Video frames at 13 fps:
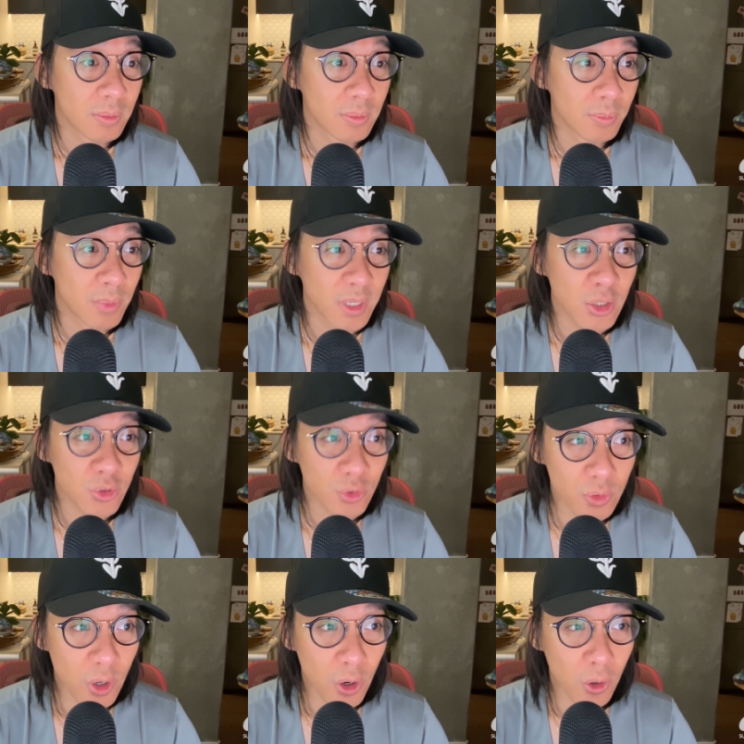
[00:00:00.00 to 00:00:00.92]
But I do
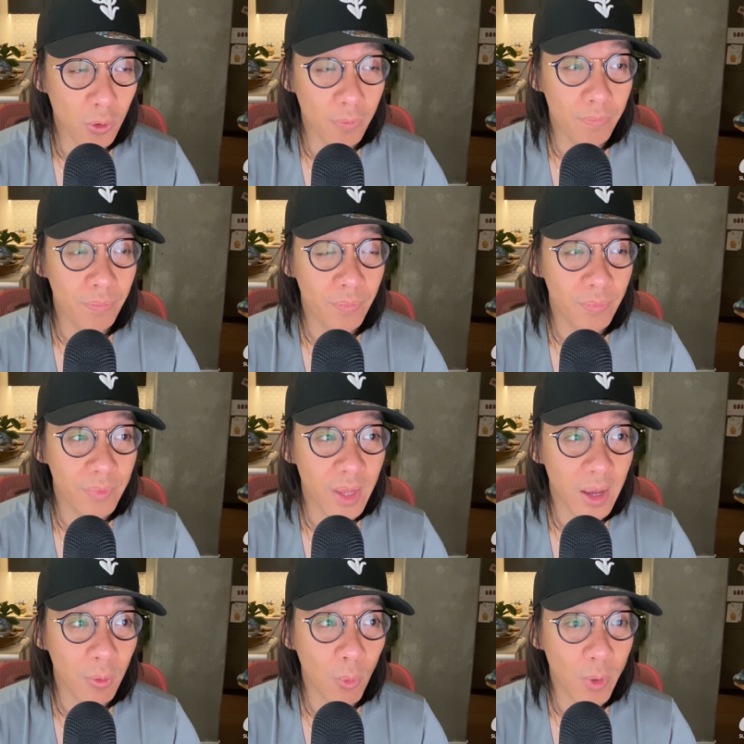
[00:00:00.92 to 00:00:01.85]
know
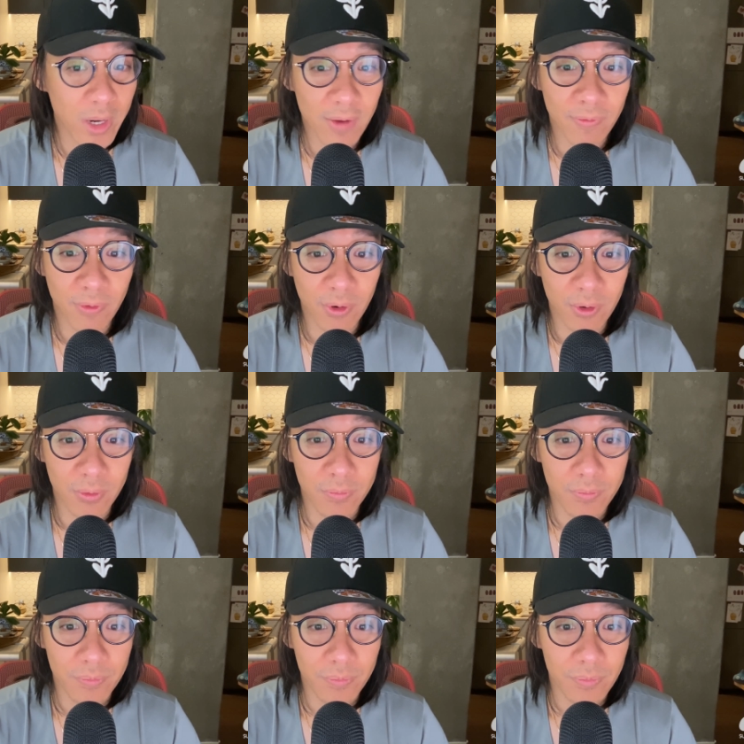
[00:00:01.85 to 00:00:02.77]
that whenever
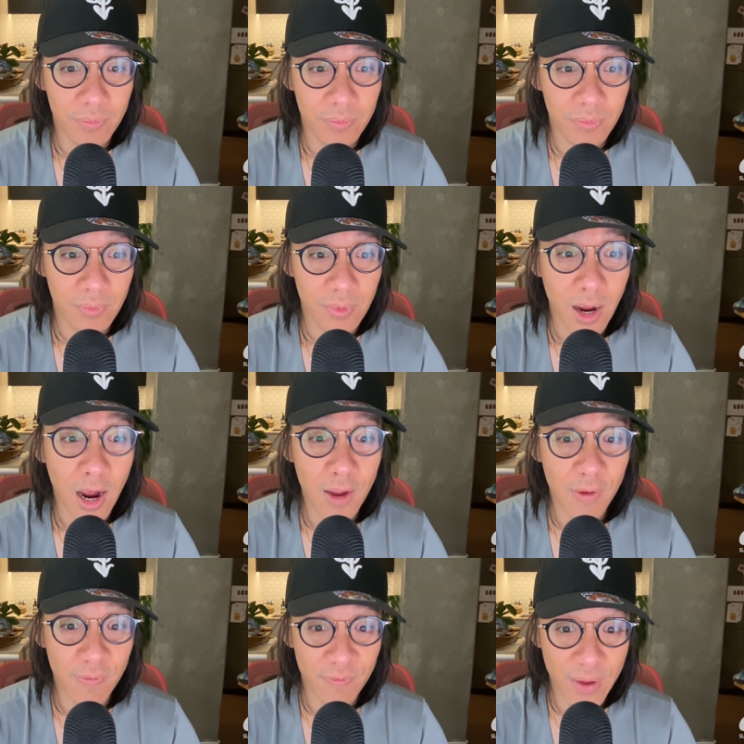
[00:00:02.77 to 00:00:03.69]
I
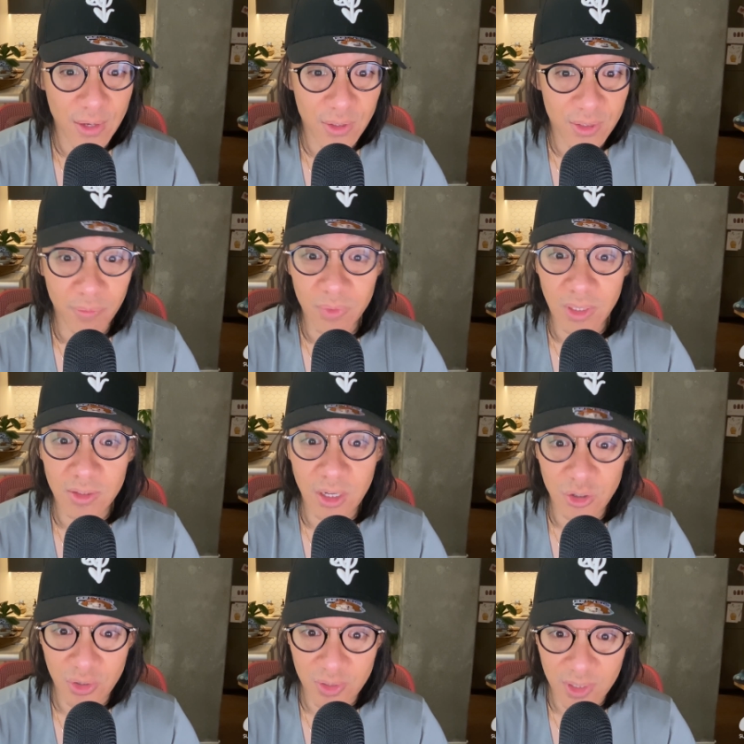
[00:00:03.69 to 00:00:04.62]
face something
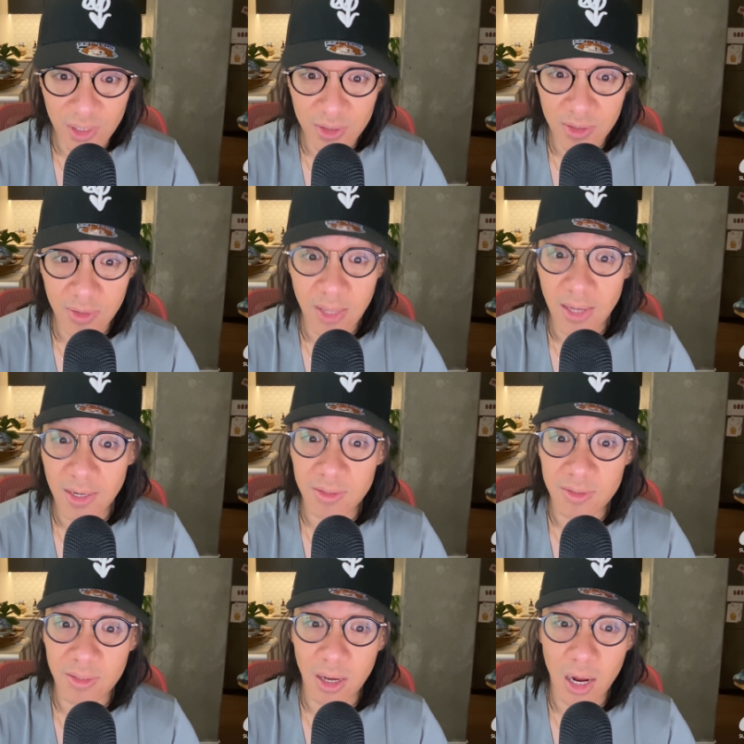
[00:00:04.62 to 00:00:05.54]
such as this, that
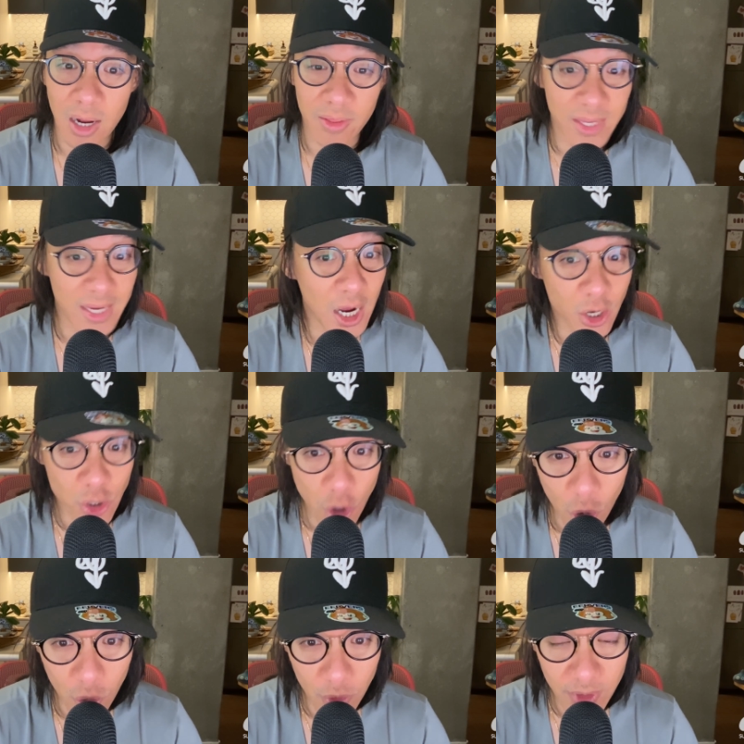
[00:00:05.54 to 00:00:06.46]
is uh, the
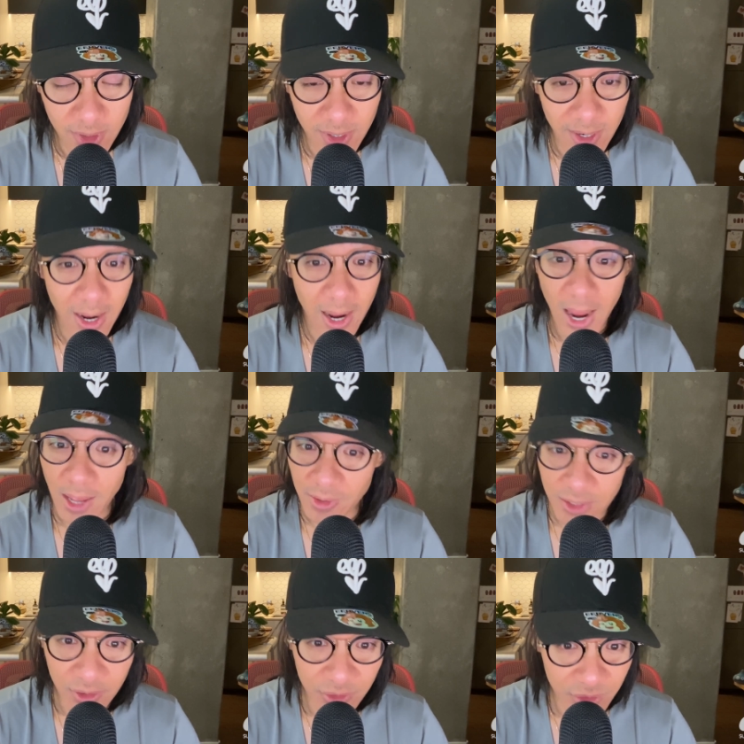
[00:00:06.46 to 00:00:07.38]
unknown and
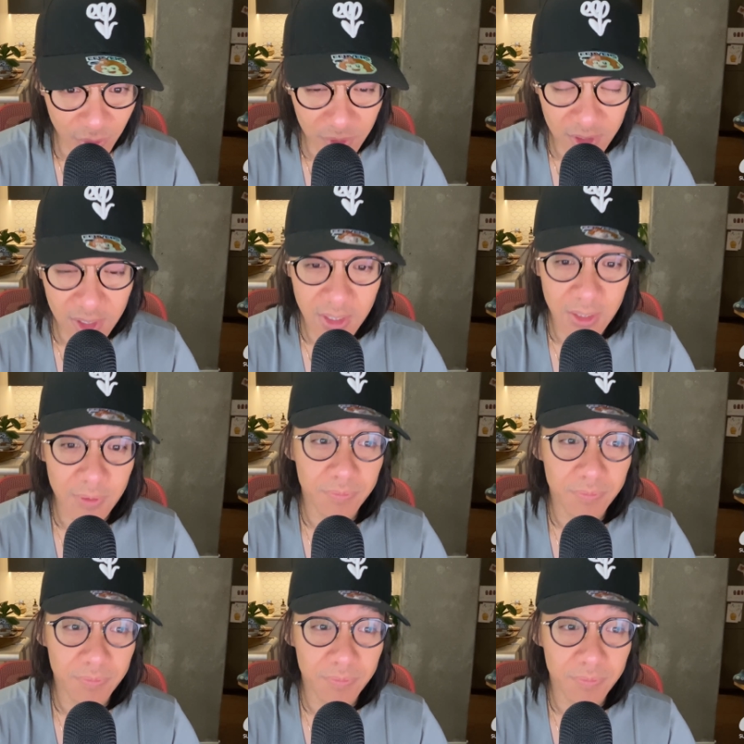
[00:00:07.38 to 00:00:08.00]
the uncertainty,